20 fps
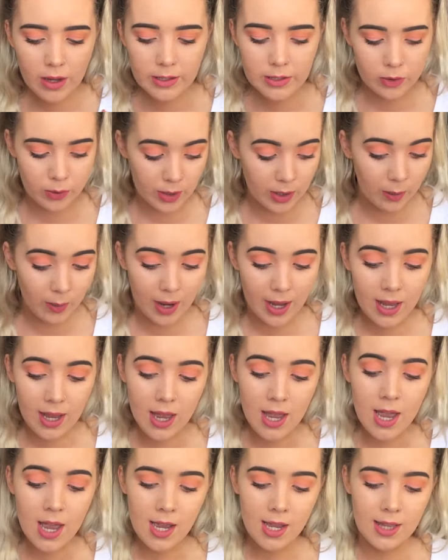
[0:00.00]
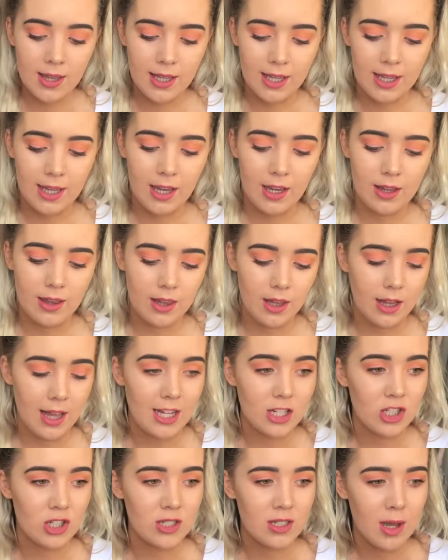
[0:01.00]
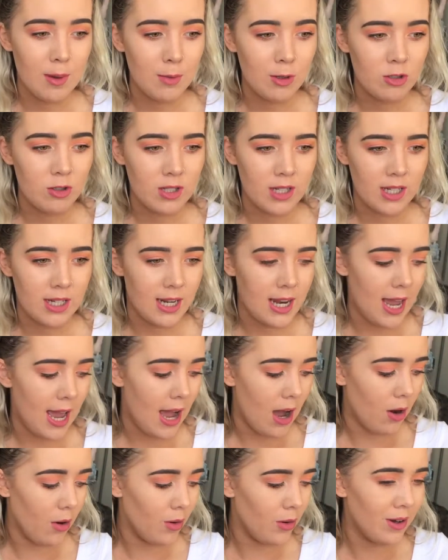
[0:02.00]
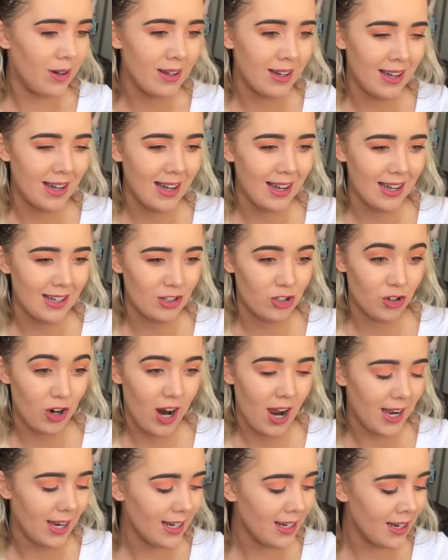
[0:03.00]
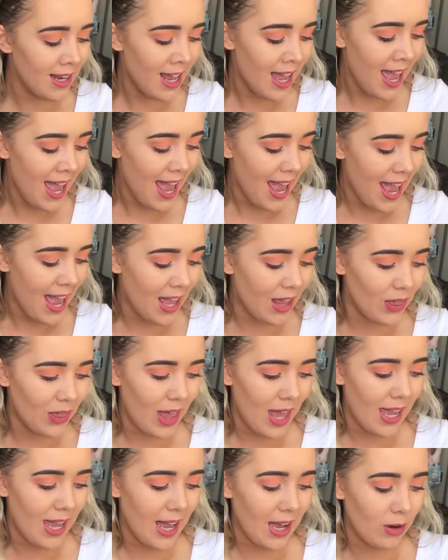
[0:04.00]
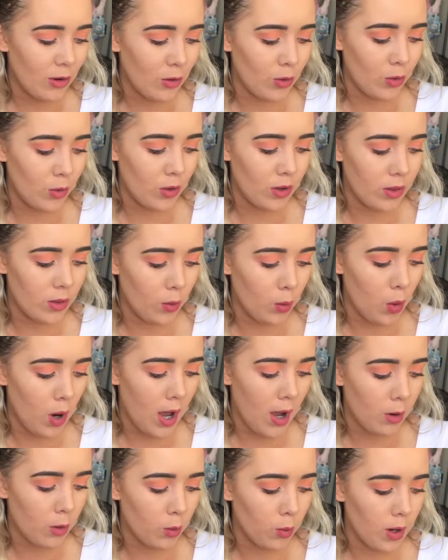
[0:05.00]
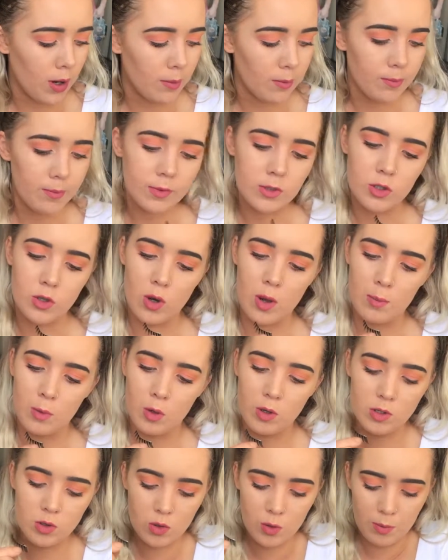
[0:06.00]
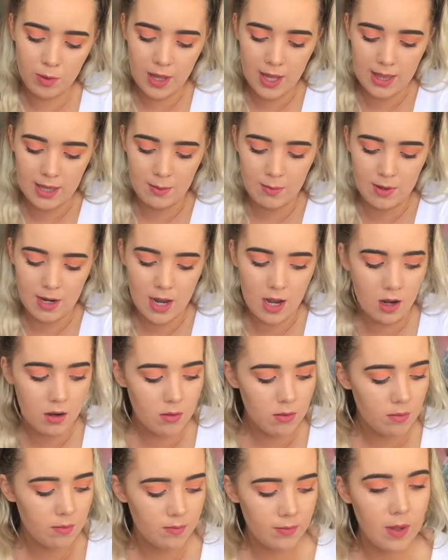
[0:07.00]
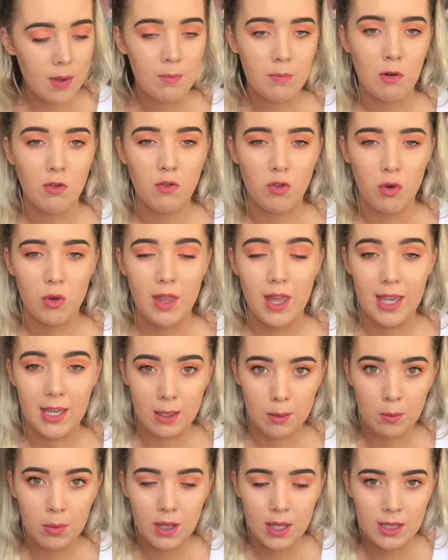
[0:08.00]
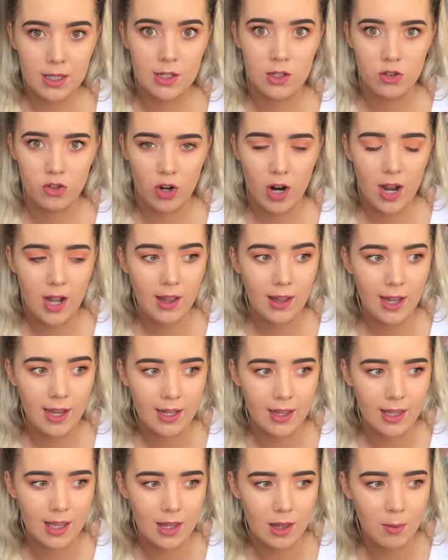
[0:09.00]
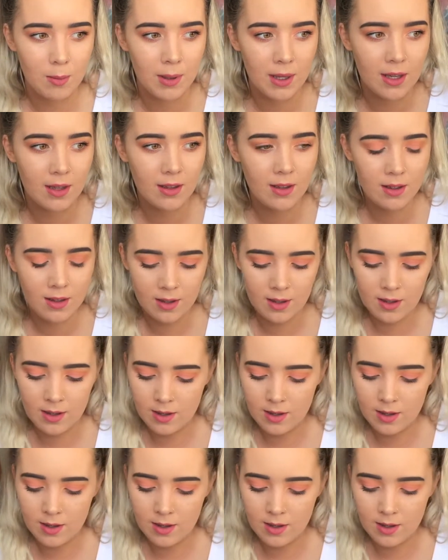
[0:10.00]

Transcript: So anyway, the lashes I'm using now are drying, and they are called the Wild One. So I'm going to apply them now before they completely dry like the other pair.